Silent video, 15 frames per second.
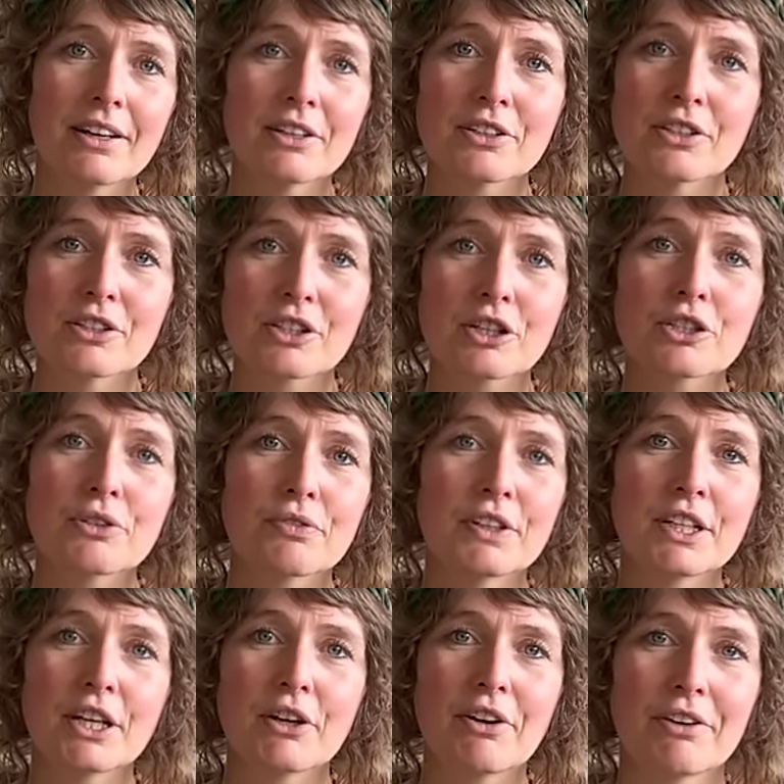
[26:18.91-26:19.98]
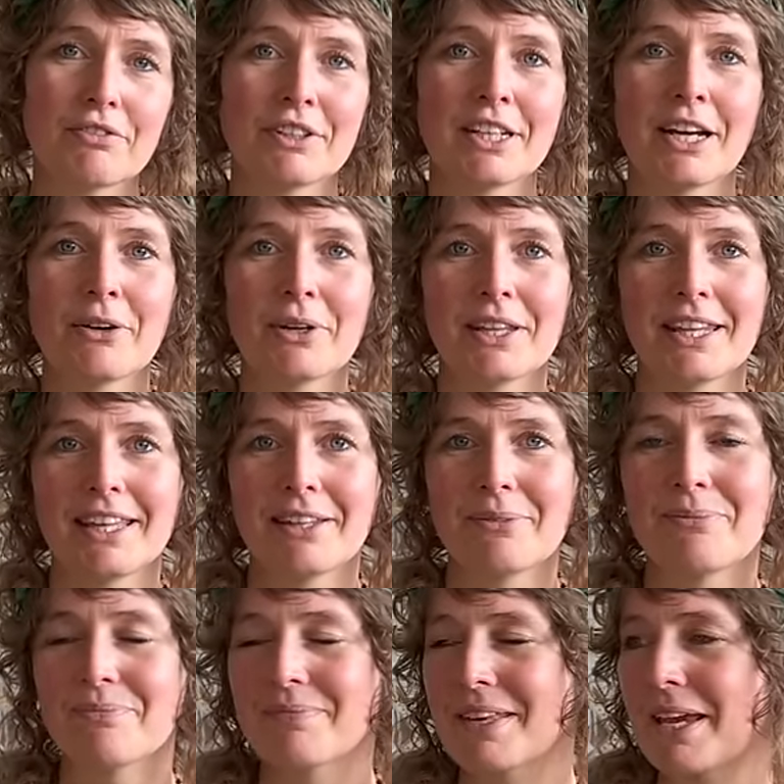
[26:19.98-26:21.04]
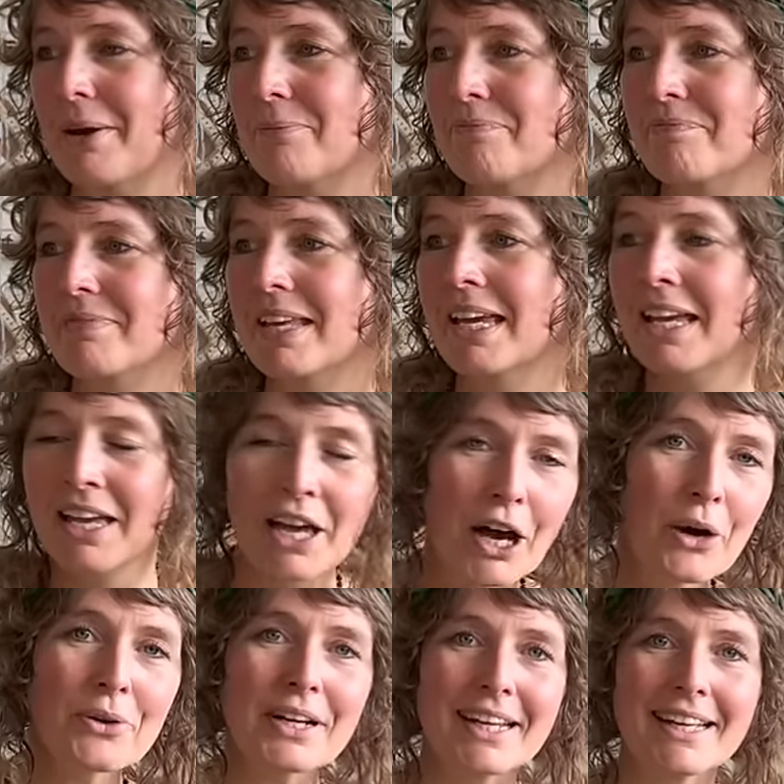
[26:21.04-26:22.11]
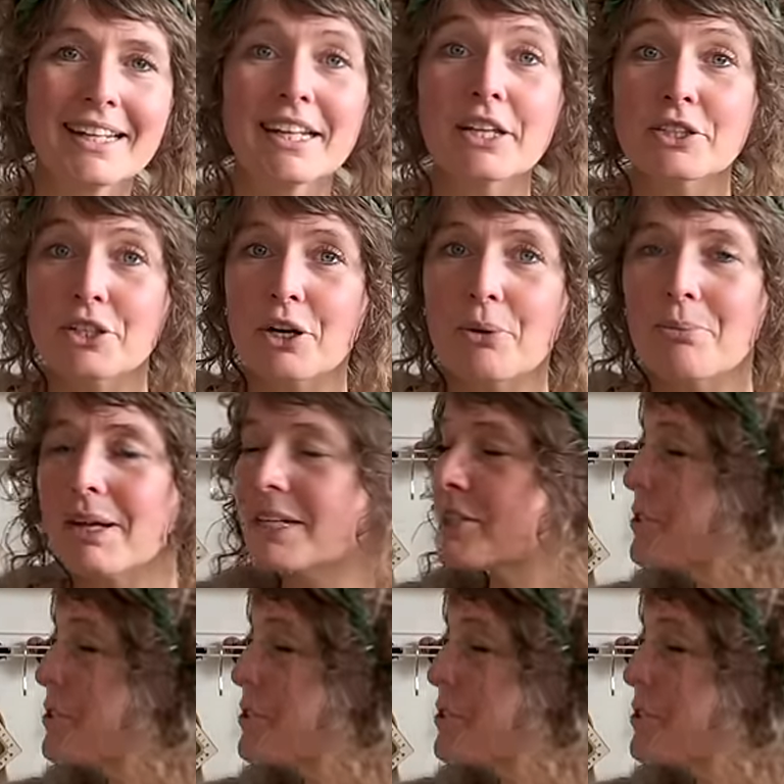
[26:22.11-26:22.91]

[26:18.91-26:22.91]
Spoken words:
such a video every now and then. Yeah. Okay, let's go back